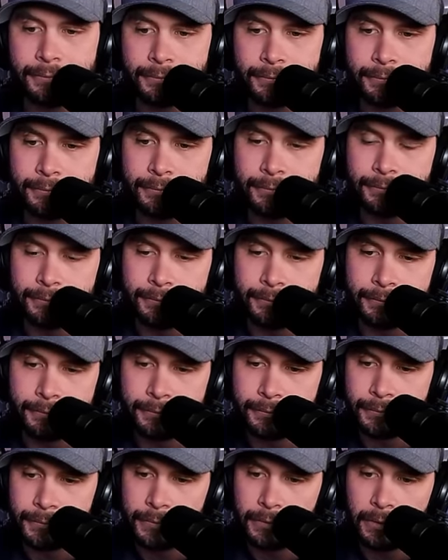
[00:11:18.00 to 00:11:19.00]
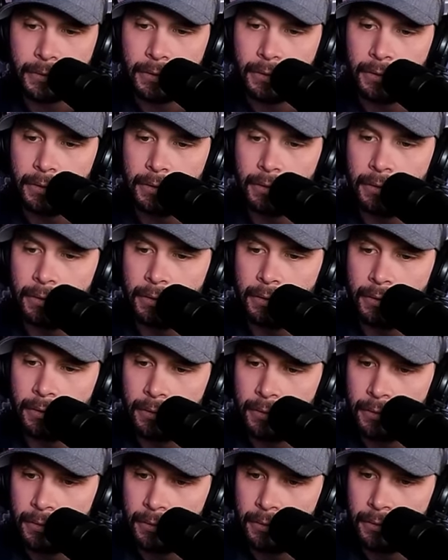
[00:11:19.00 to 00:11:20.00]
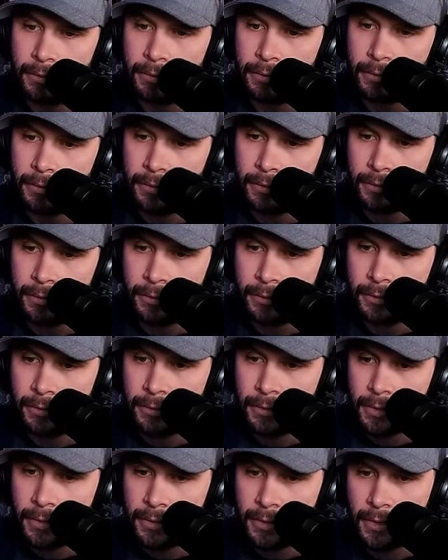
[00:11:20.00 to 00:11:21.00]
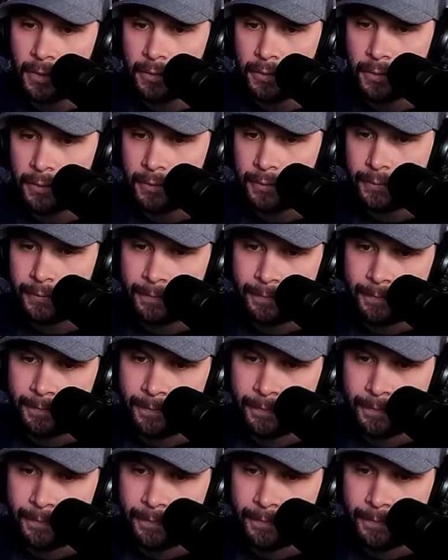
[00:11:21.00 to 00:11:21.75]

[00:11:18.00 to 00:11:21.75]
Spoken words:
(no one is talking)